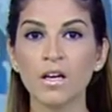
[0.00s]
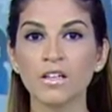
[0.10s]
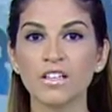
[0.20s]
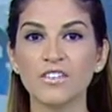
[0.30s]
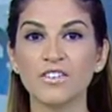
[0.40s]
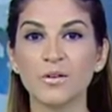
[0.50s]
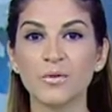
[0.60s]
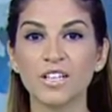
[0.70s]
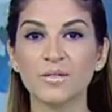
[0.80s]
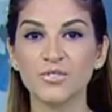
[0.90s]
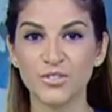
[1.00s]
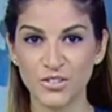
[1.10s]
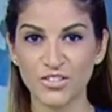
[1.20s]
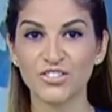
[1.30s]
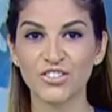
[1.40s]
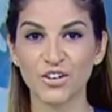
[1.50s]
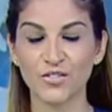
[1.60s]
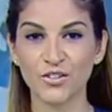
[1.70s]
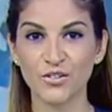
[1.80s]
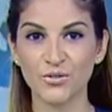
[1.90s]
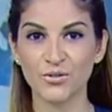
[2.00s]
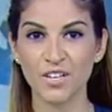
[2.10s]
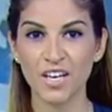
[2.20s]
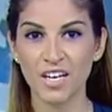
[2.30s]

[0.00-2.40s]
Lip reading: Good evening and welcome to a new edition of the news.